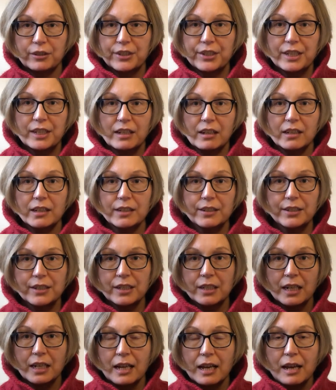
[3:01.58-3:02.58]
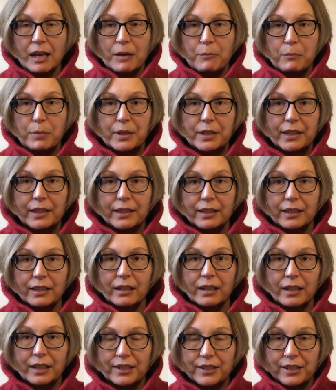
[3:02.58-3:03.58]
the sides, but
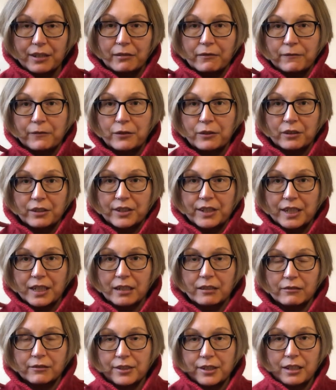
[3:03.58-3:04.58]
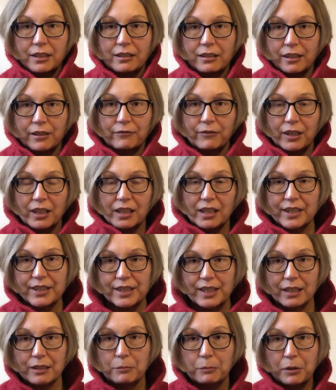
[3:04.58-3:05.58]
instead of doing a single slit, I
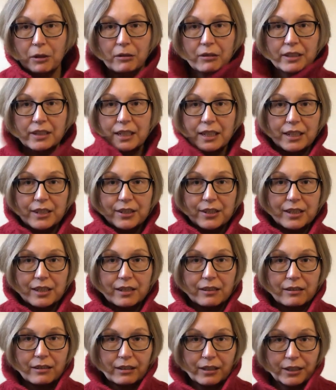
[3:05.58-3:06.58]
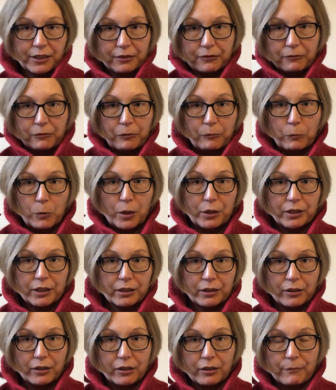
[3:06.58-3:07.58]
realized that it probably needs like one
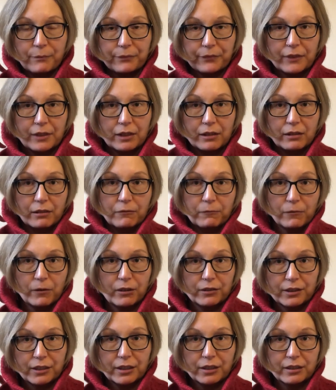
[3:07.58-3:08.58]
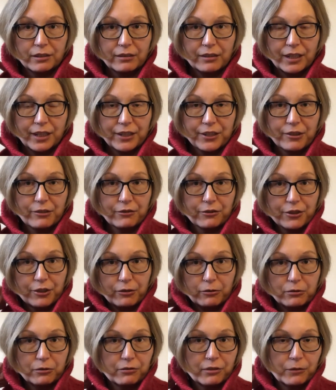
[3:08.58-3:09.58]
in the front next to the
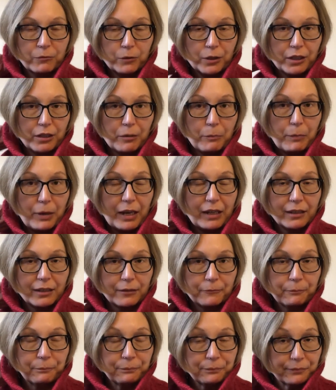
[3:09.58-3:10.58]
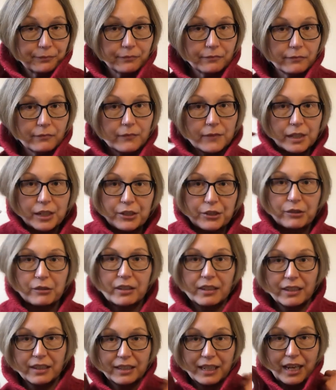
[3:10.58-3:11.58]
shoulder and one in the back, so
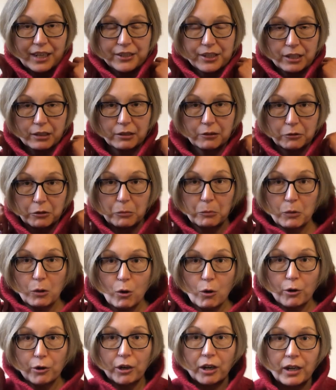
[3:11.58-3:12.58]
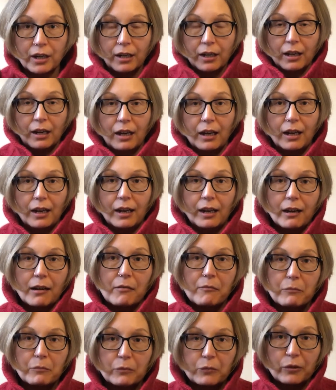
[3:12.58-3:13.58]
that it has a little more
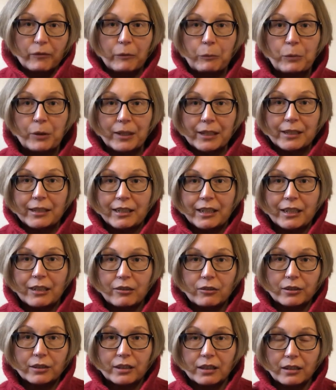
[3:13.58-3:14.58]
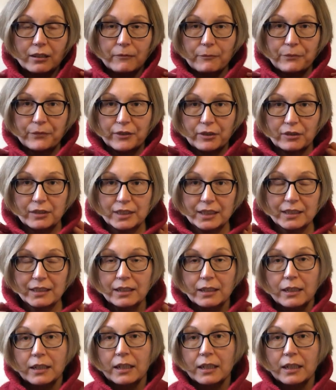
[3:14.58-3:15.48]
movability on it.